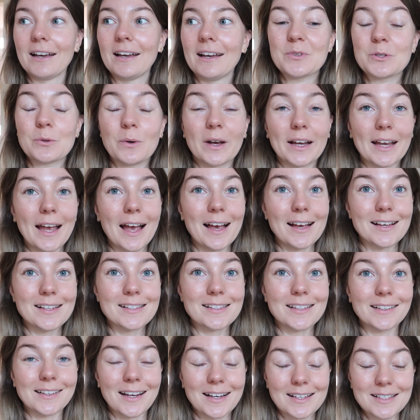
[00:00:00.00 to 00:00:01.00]
So I
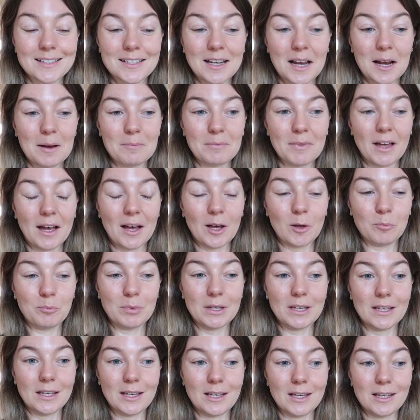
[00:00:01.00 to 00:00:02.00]
guess the next time that I'll
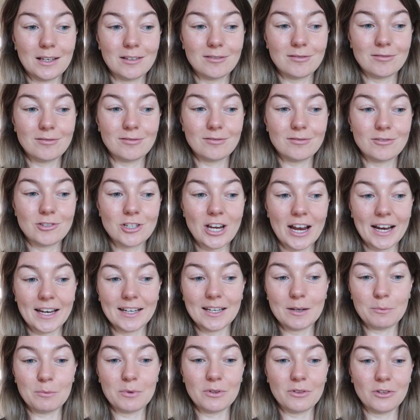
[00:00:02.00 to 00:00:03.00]
be
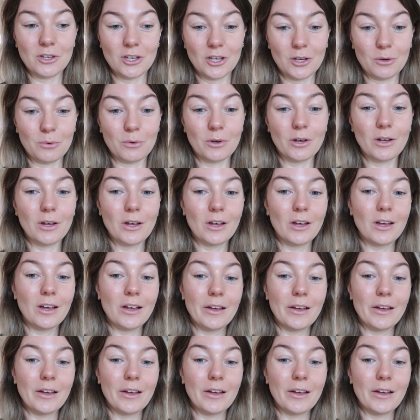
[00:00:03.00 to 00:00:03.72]
checking in with you,